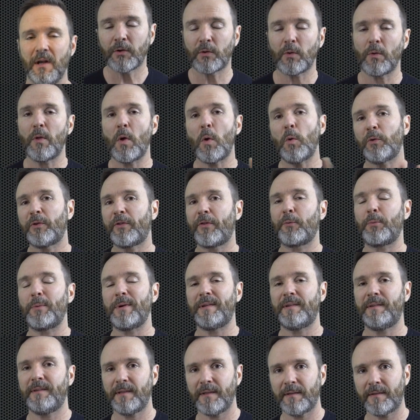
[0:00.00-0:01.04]
So those 3
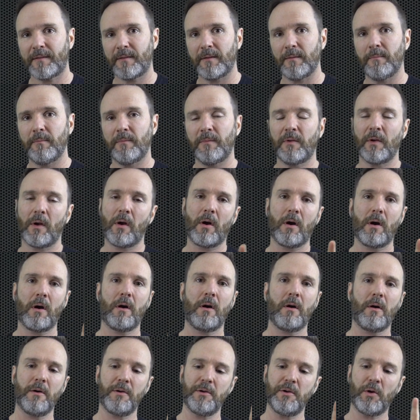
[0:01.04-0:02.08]
systems
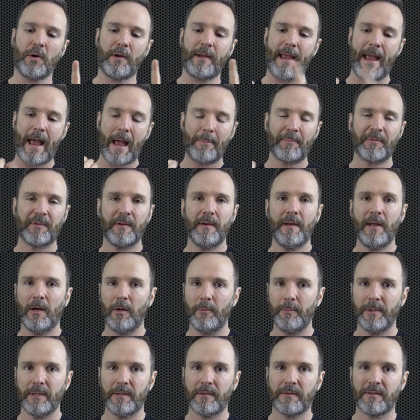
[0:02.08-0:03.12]
are your caps and
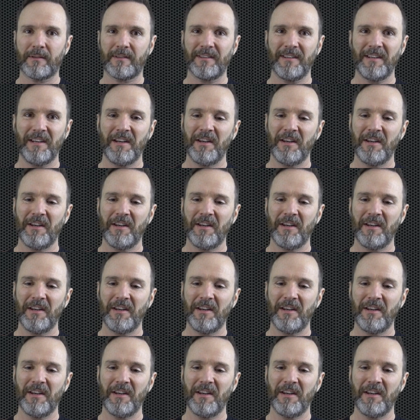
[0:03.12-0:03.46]
helmets,